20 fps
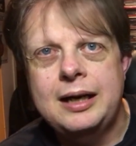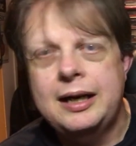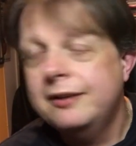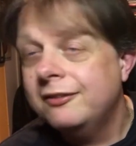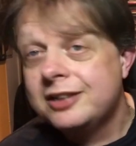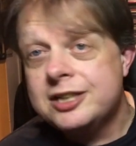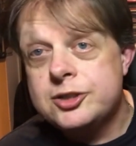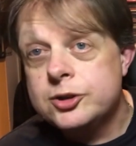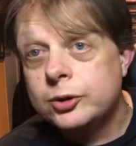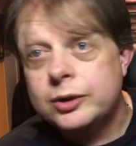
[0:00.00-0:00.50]

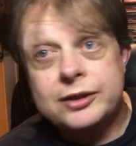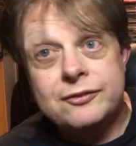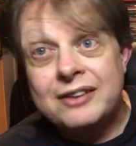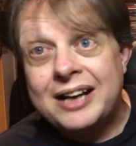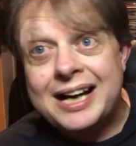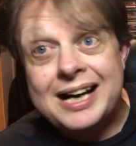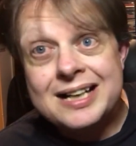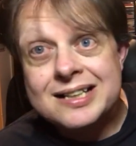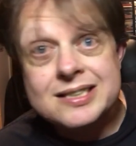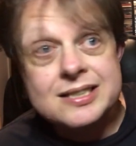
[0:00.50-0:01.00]
And enjoyed
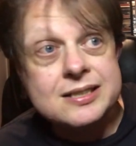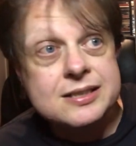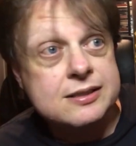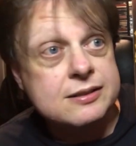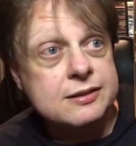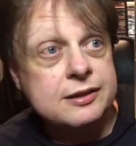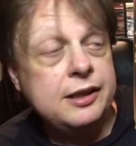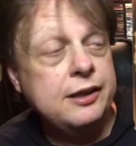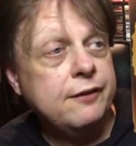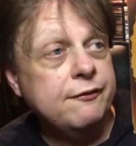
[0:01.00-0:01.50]
that.
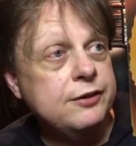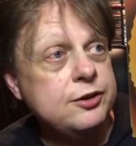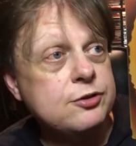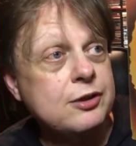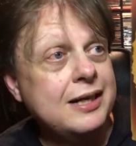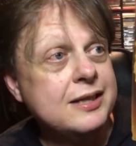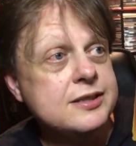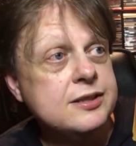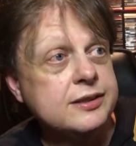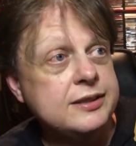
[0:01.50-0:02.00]
You know, the
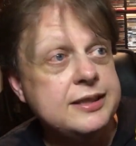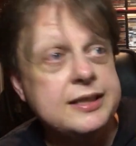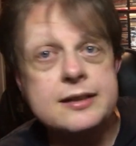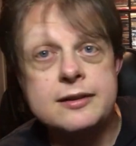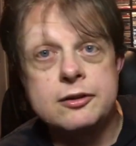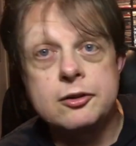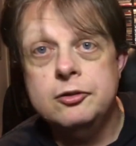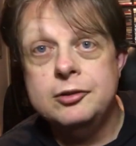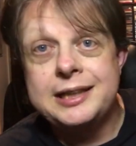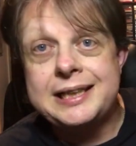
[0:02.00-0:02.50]
tracks I
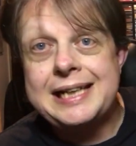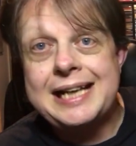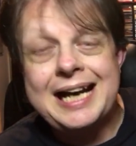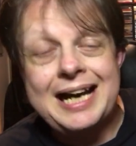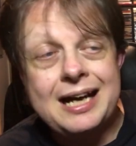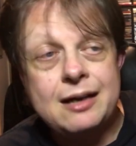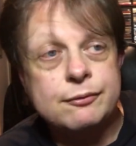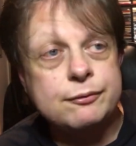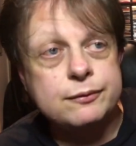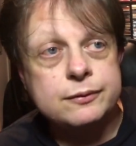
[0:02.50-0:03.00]
didn't already
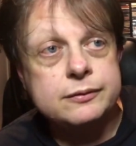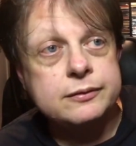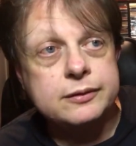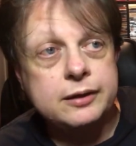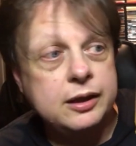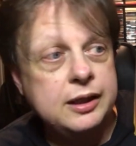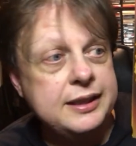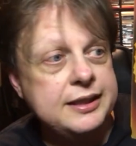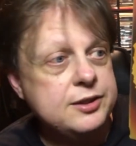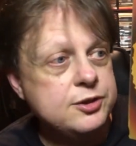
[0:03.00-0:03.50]
have, I